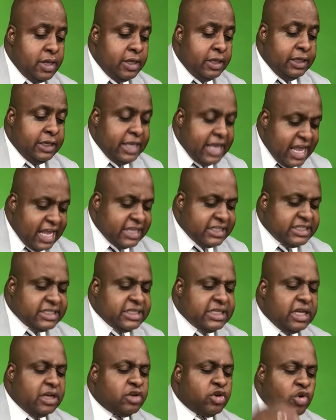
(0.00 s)
Yes,
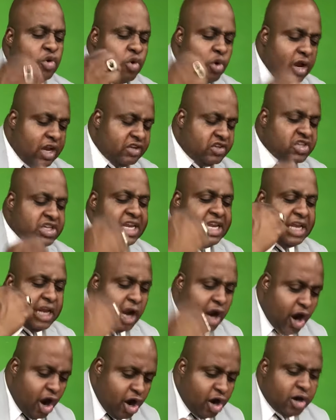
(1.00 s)
the crushing
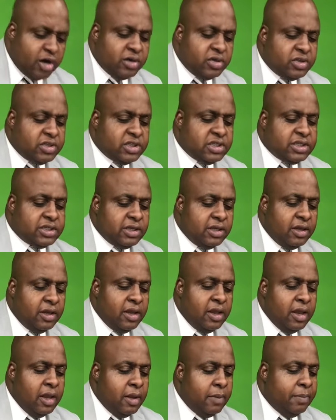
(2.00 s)
hurts,
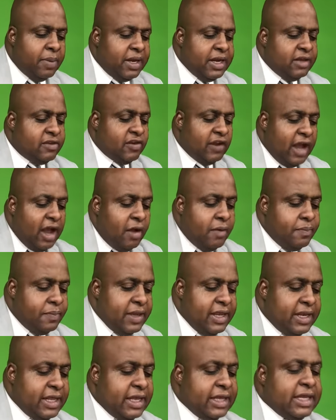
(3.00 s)
but it taught
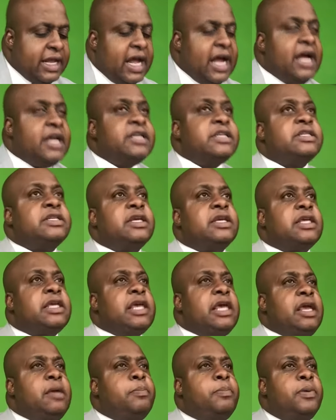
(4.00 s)
me that God is a
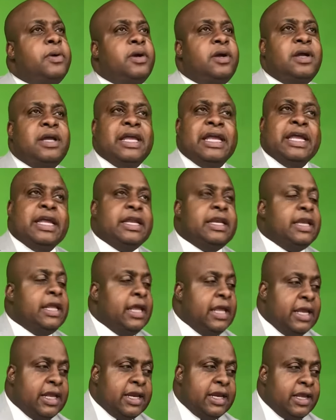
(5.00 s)
keeper in
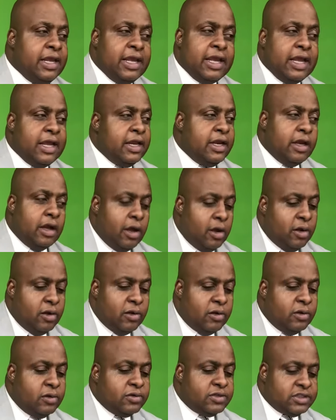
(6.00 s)
any and
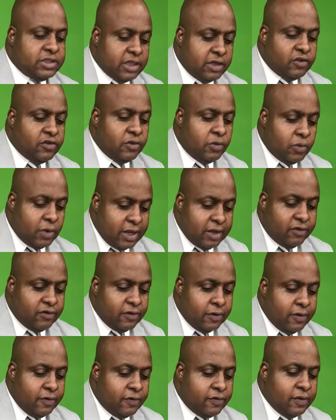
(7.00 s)
all
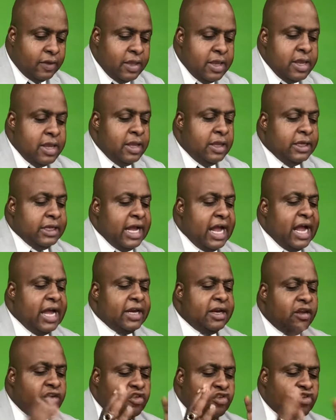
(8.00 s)
situations. God
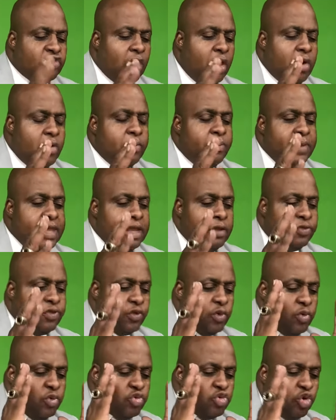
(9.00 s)
has shown me
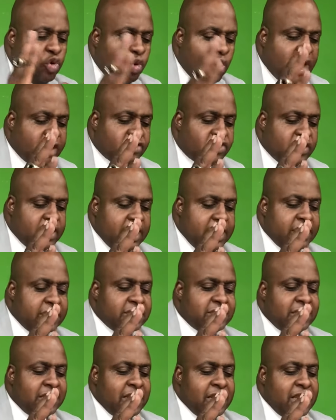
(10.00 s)
through
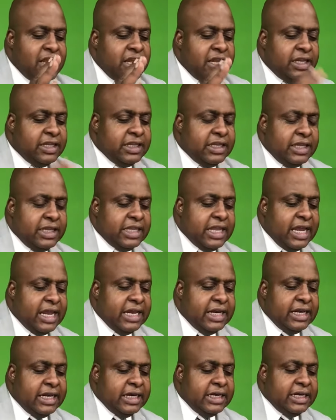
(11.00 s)
crushings
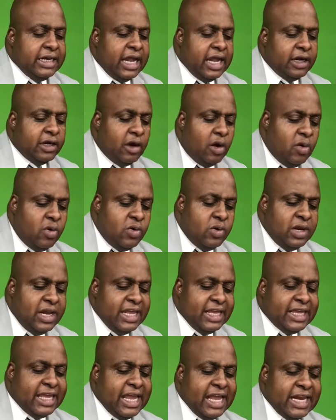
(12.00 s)
that not
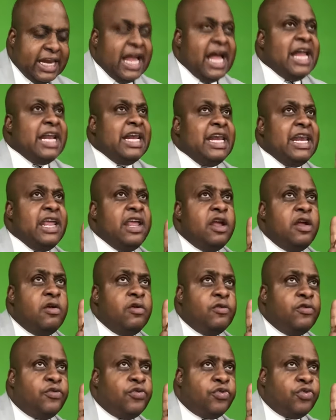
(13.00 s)
only can I
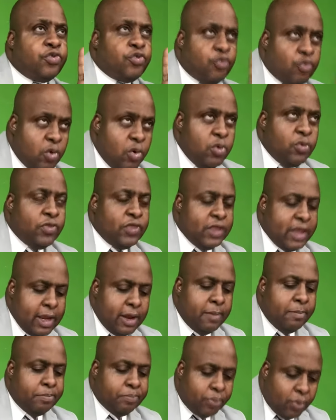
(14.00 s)
live through
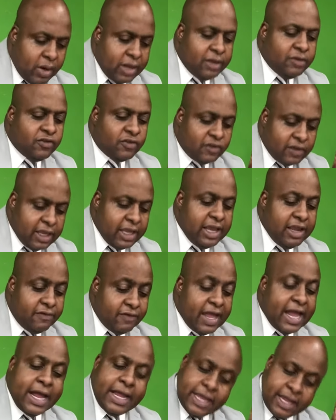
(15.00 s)
them, preach, Steve,
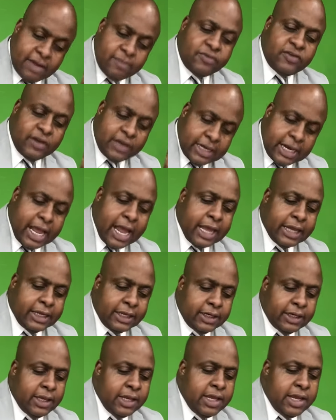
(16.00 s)
I am tonight,
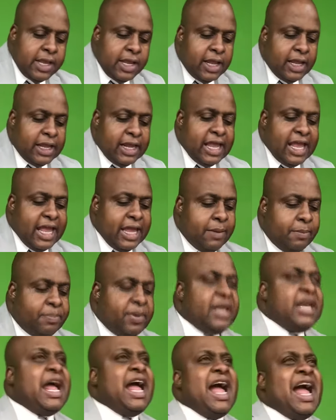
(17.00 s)

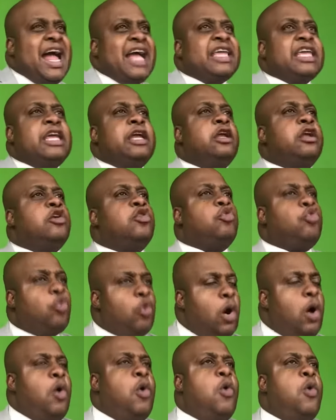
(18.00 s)
but I can
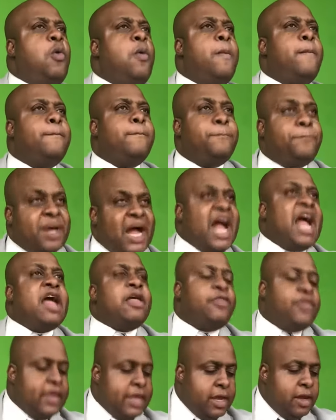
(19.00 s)
grow by
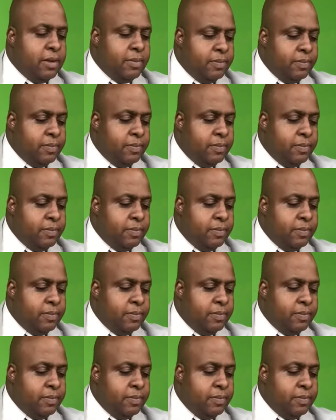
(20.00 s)
them.